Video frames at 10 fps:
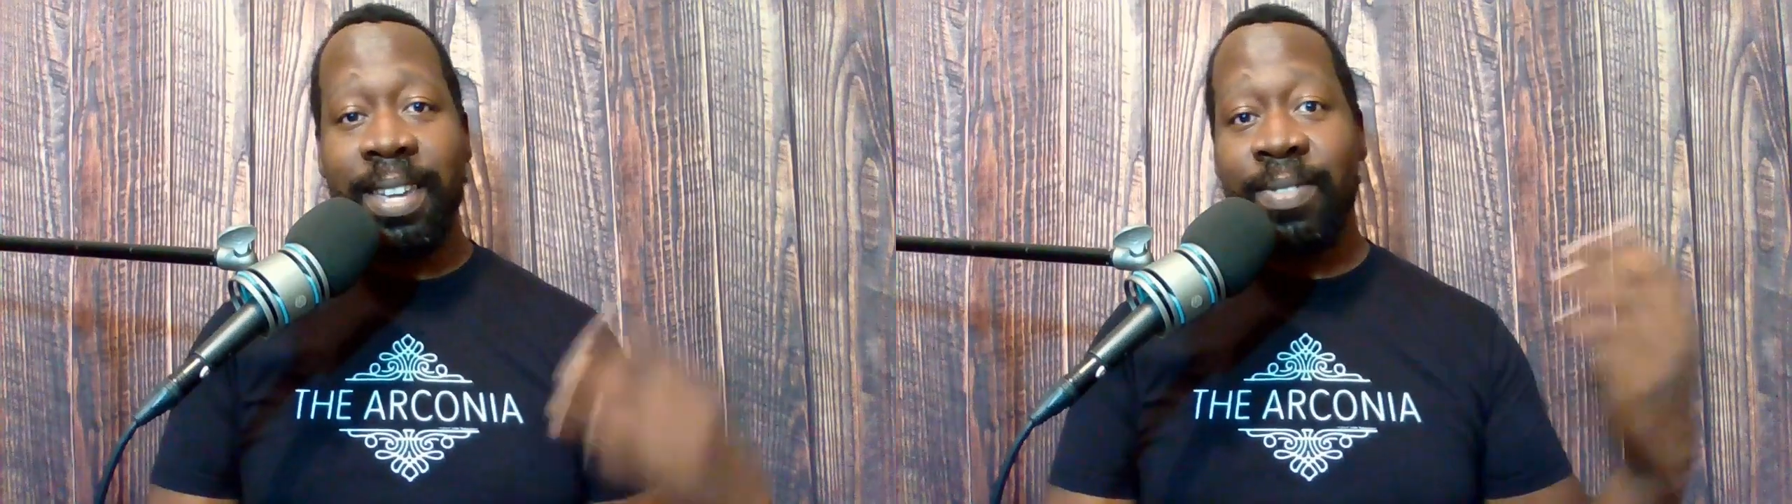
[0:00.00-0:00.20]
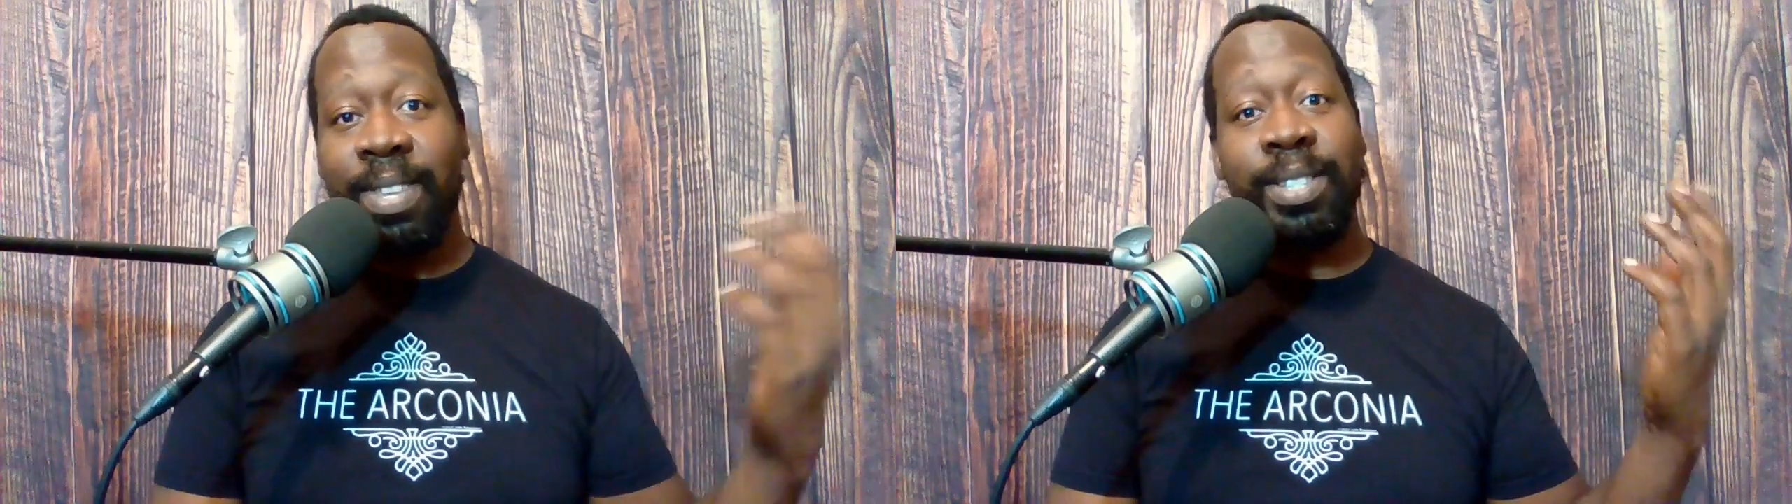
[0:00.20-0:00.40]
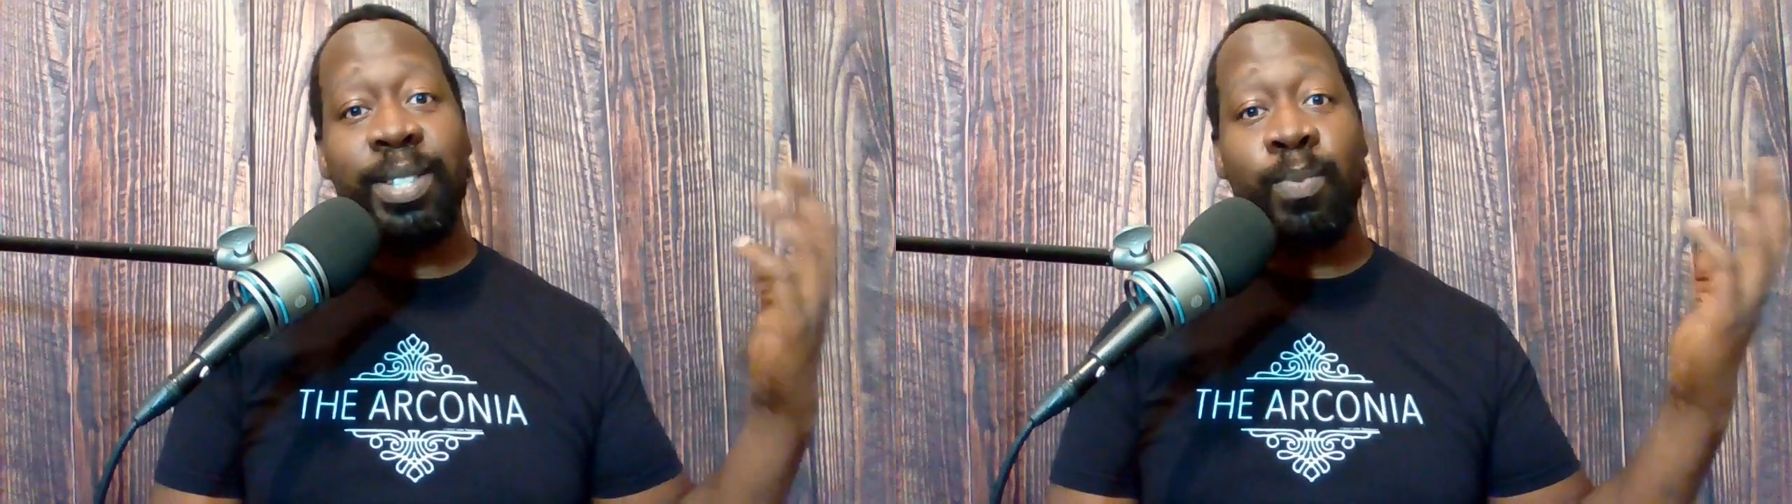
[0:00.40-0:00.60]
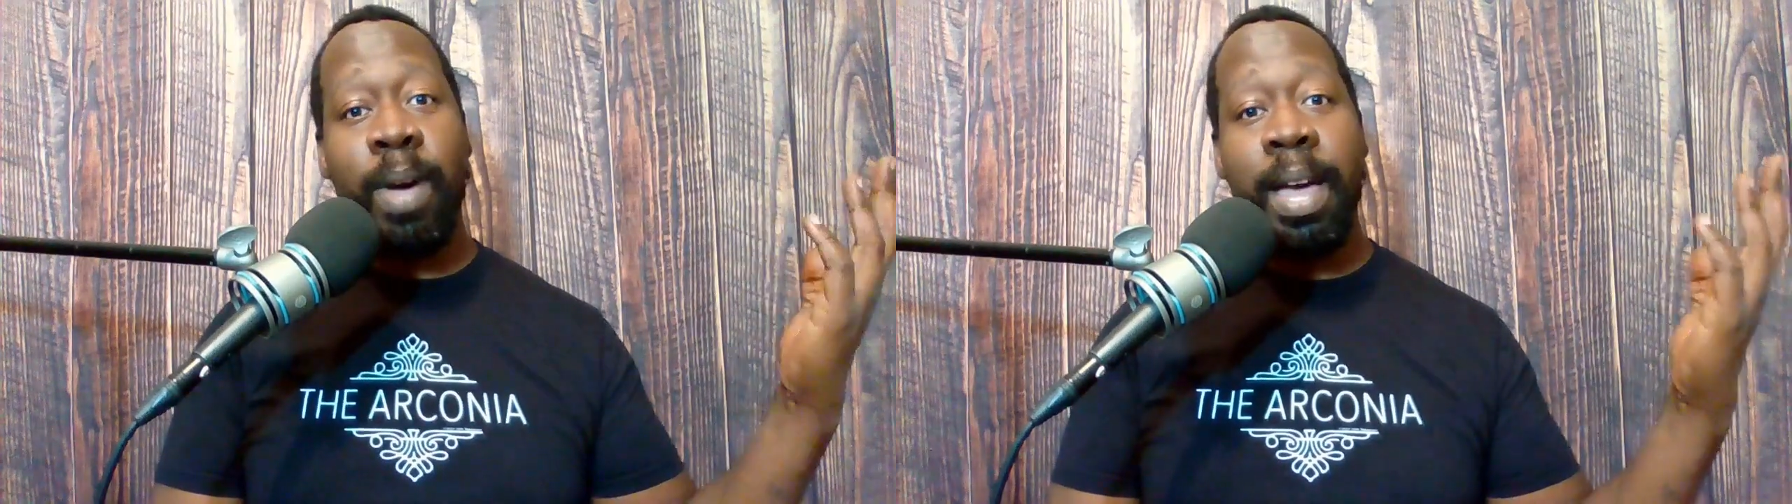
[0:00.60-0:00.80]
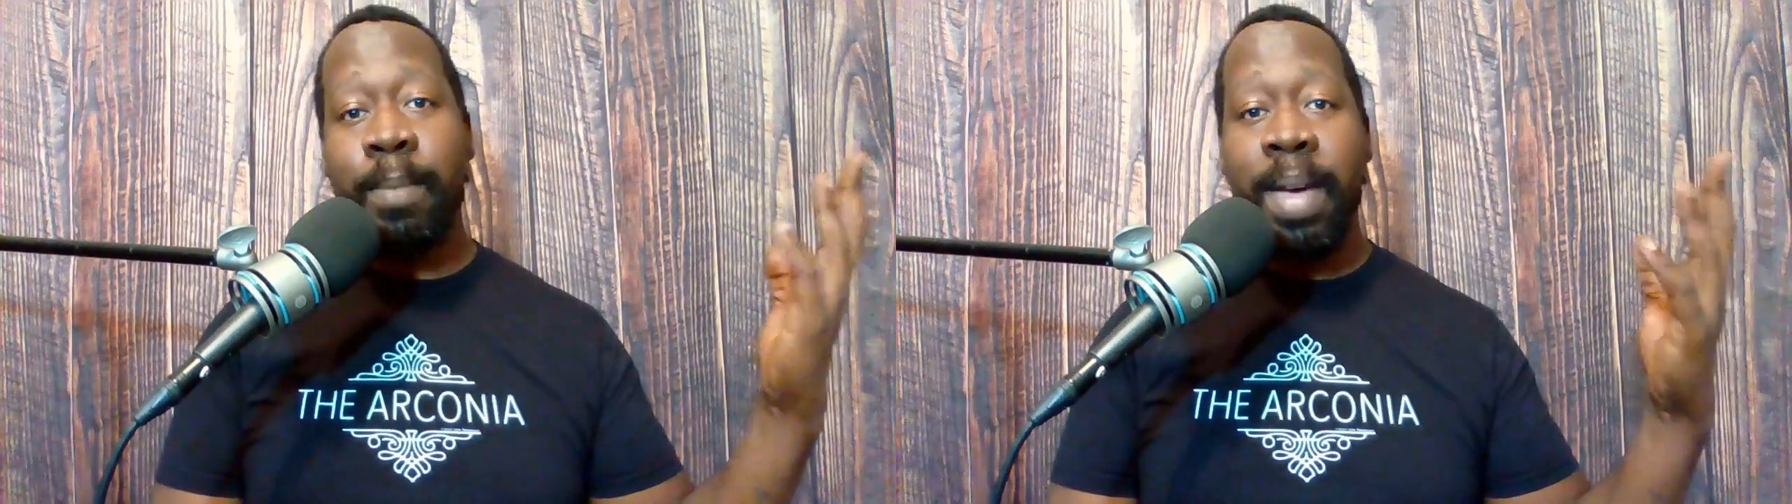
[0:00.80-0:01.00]
this is
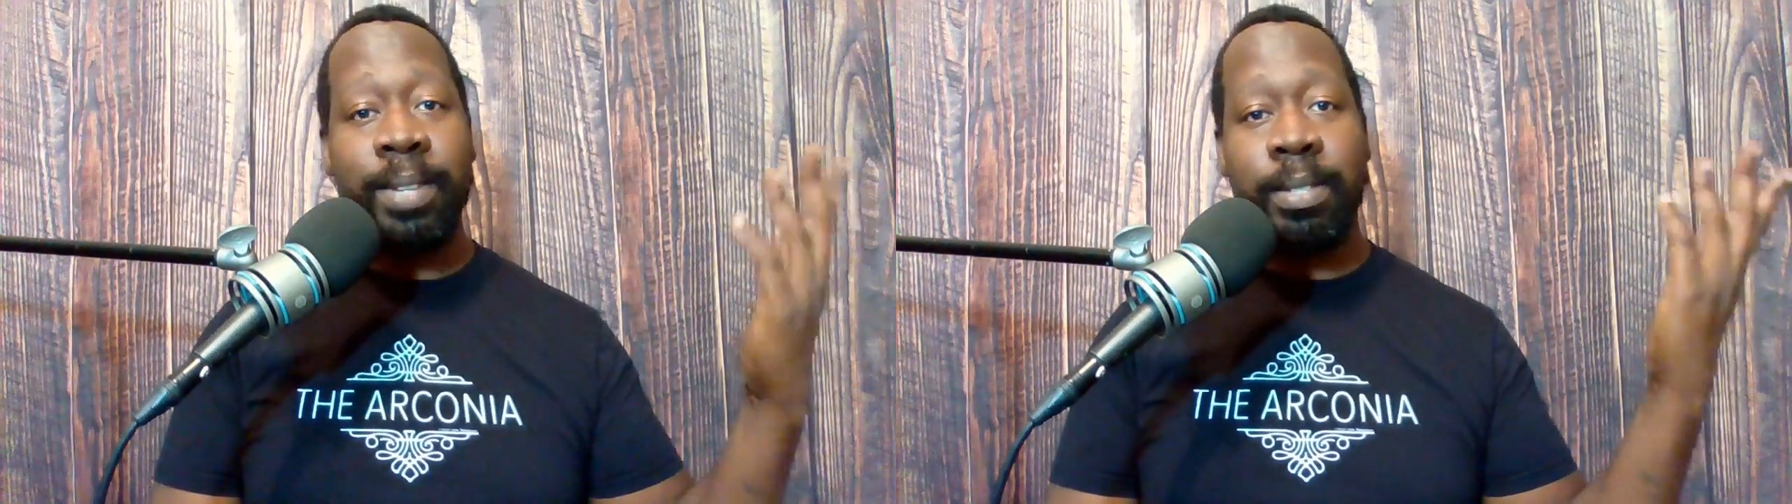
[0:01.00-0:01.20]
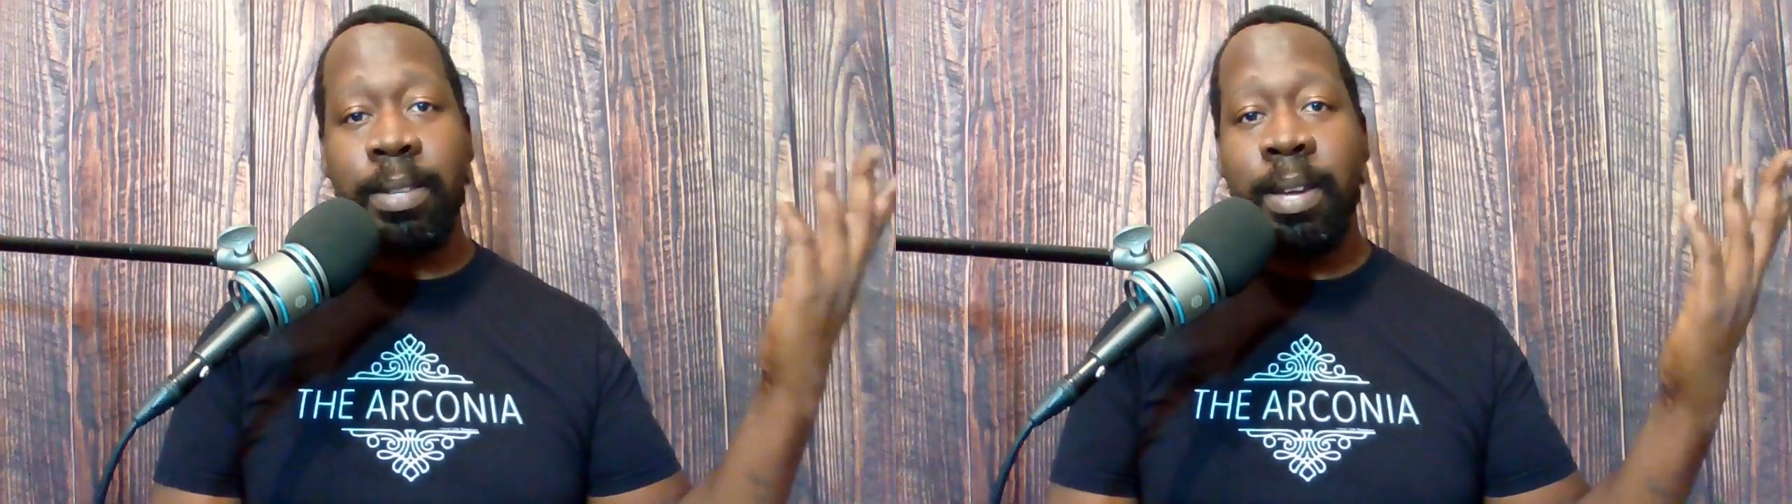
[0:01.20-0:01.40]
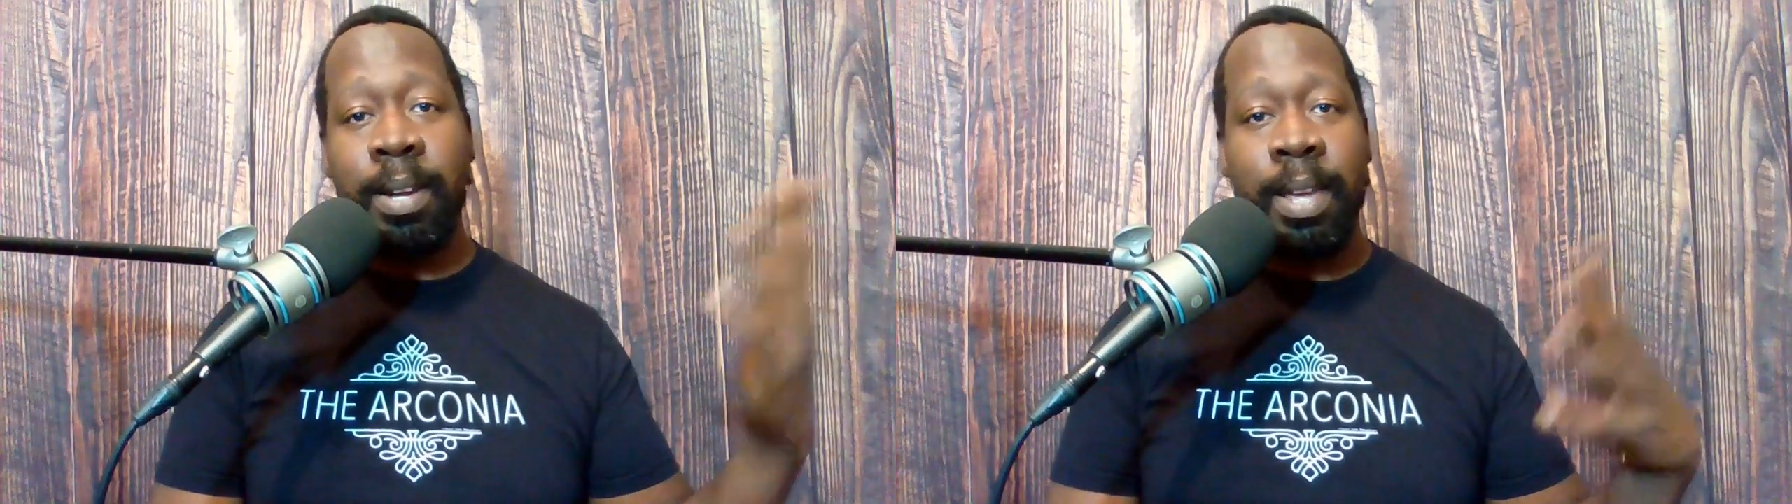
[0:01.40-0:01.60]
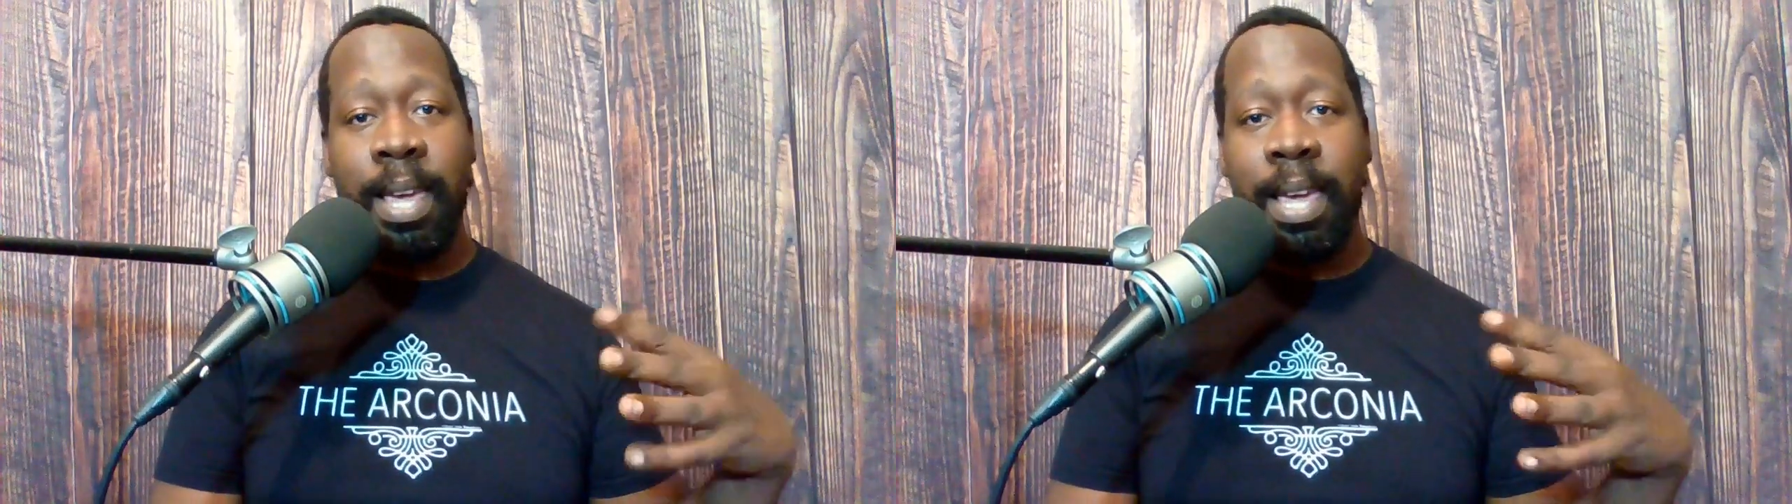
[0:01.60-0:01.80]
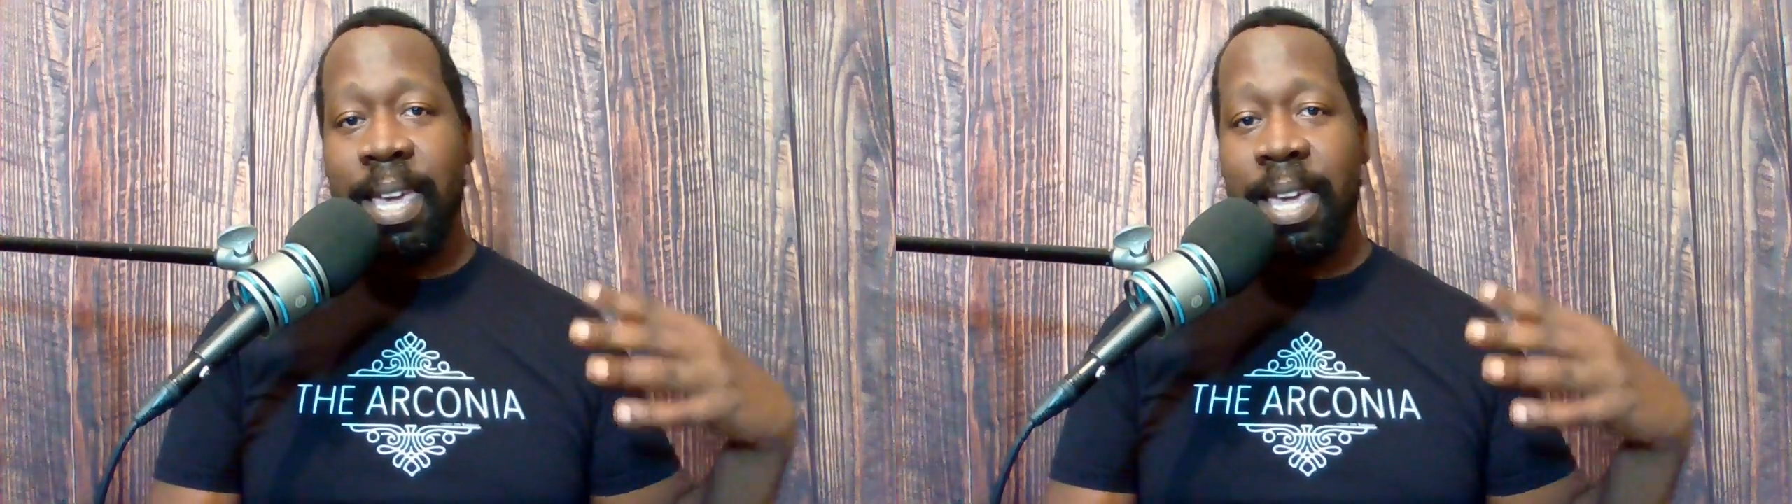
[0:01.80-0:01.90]
why my son